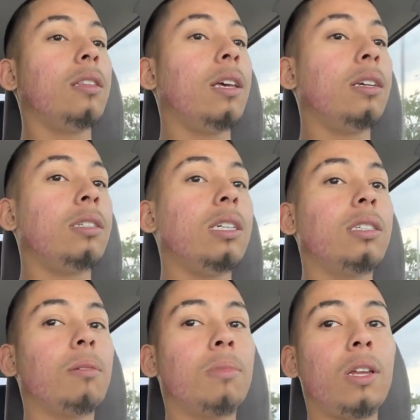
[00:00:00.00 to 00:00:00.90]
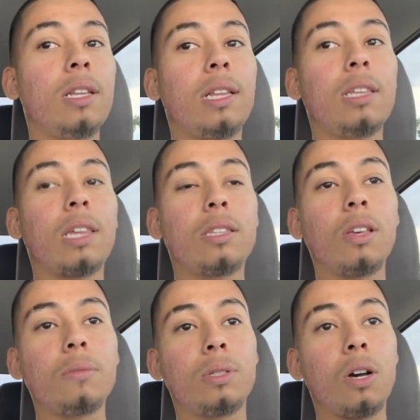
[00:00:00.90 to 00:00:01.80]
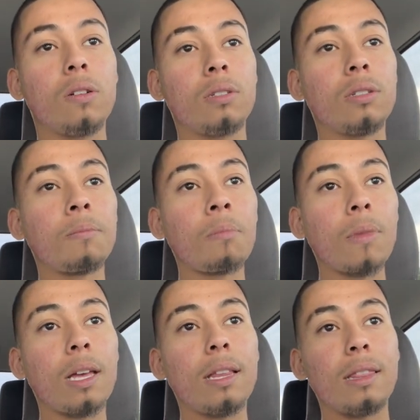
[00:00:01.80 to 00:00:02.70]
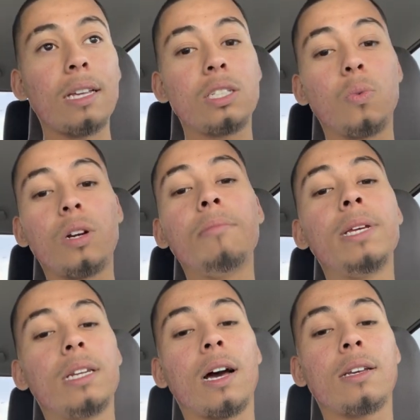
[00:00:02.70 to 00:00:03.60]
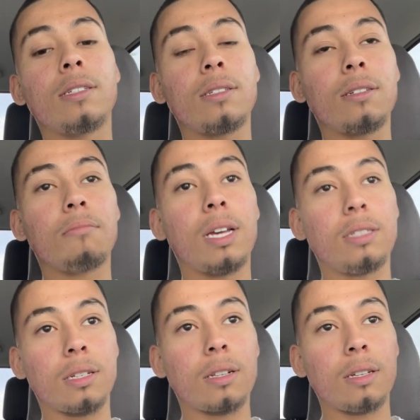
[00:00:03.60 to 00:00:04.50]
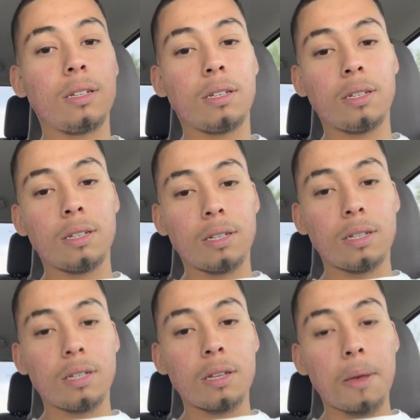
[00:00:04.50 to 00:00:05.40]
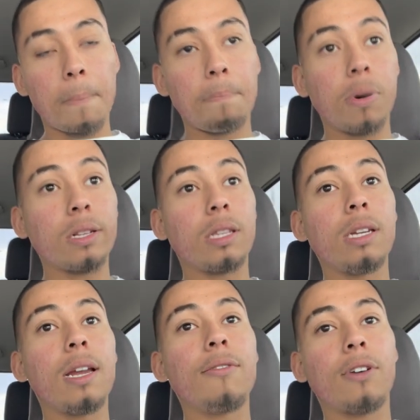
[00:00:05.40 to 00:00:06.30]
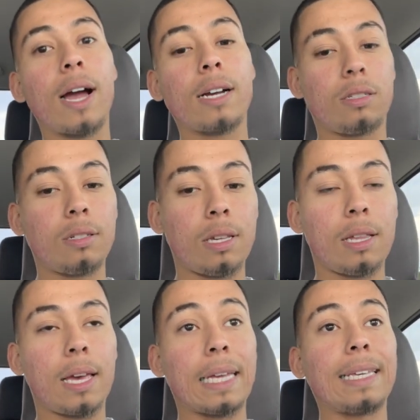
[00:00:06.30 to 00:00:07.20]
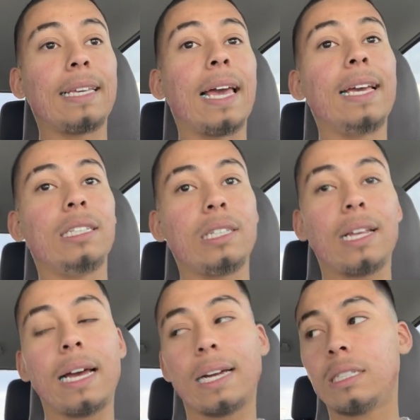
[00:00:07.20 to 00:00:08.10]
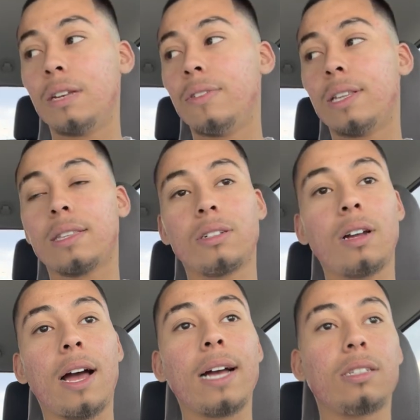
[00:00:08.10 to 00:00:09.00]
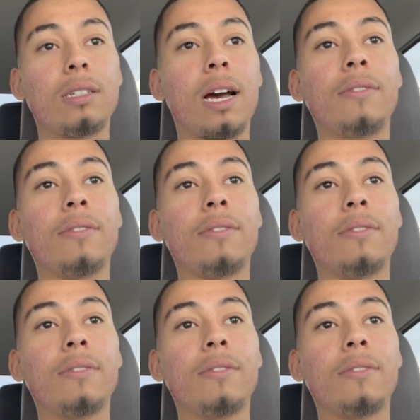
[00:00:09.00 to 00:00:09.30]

They see something and they think to themselves, this would be nice, basically. But they never actually engage in that activity. Like, they're not actually